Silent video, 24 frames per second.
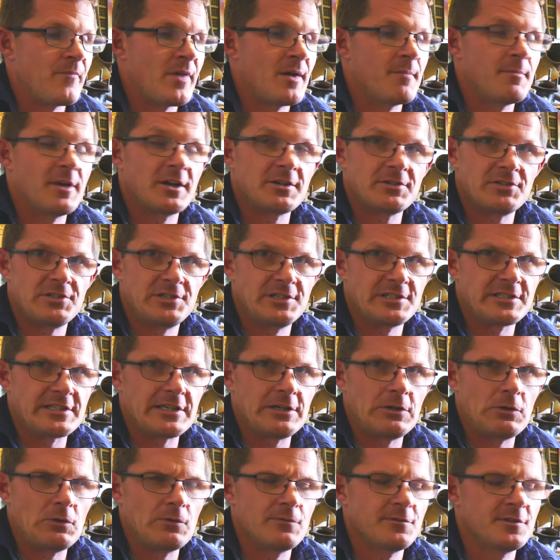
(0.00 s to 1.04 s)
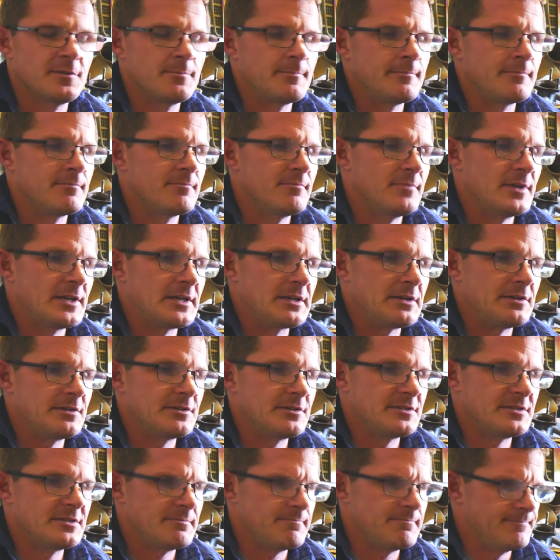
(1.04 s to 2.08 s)
amongst yourselves,
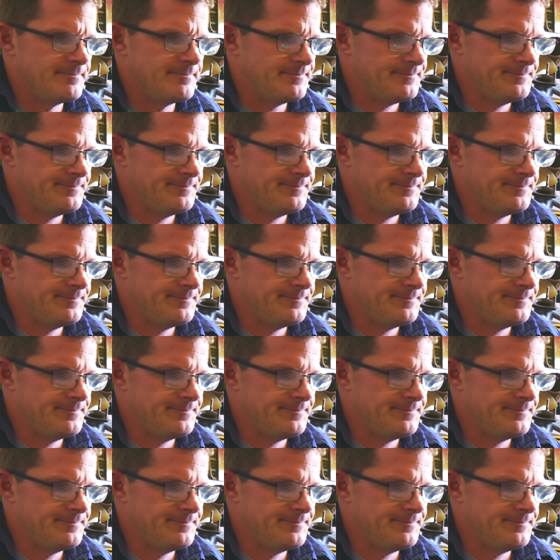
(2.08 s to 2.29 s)
because